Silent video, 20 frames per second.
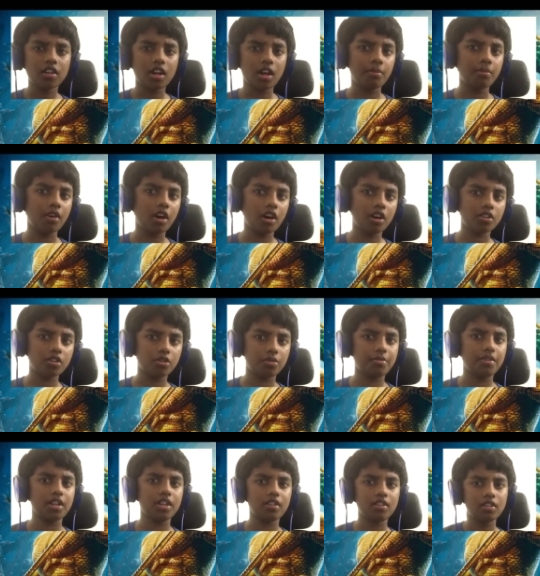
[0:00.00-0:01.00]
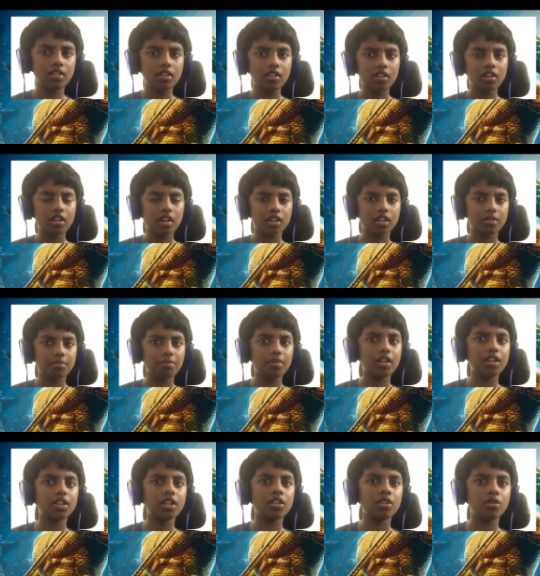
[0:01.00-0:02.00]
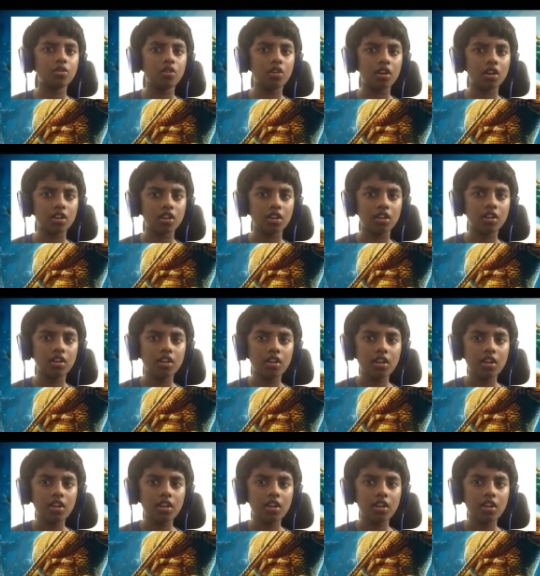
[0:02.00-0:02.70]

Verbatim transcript: I'm Aquaman. I can breathe underwater.